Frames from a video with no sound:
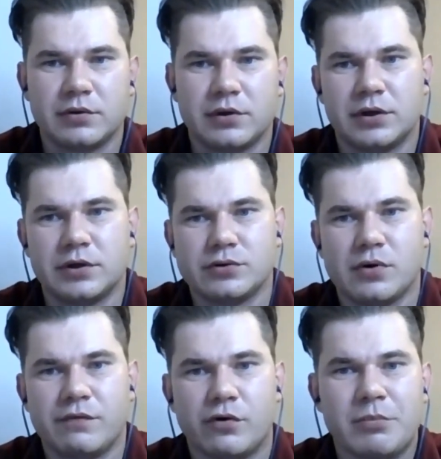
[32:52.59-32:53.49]
Uh,
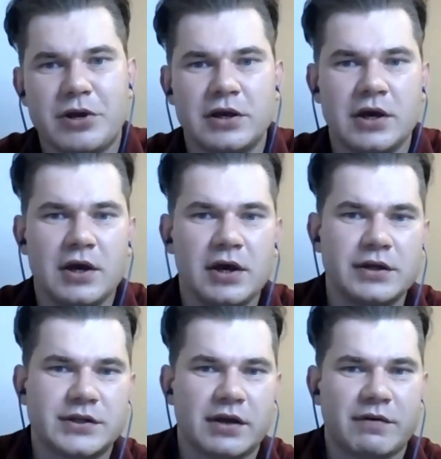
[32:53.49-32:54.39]
so for me,
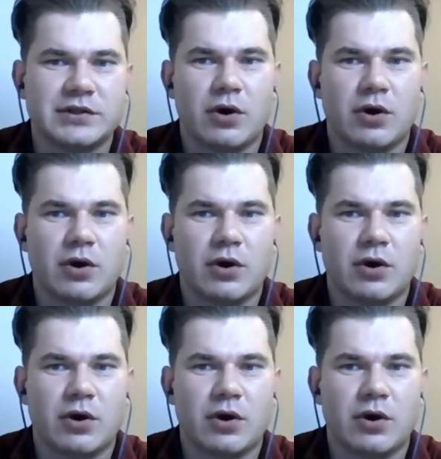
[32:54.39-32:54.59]
there was